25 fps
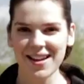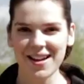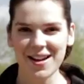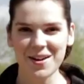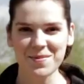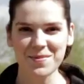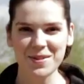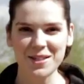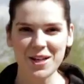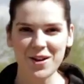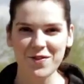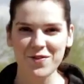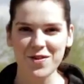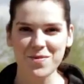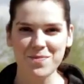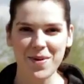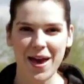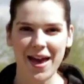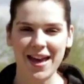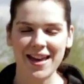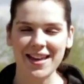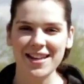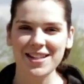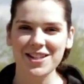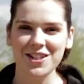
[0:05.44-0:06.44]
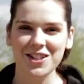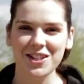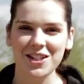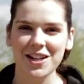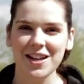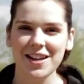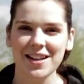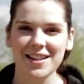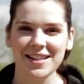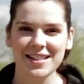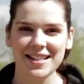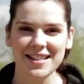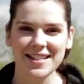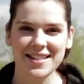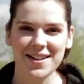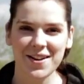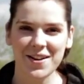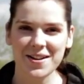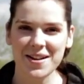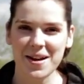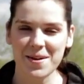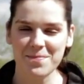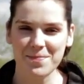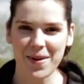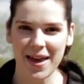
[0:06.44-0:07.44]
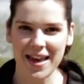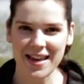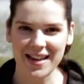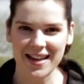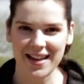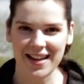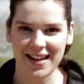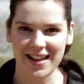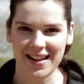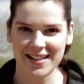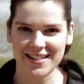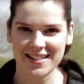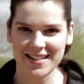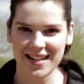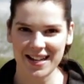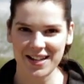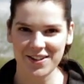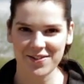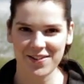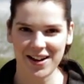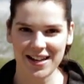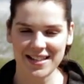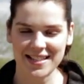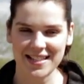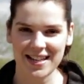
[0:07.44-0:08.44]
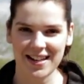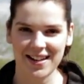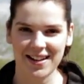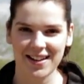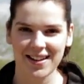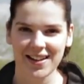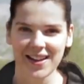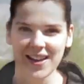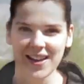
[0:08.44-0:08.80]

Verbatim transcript: I'm Sophie Page, designer, baker and decorator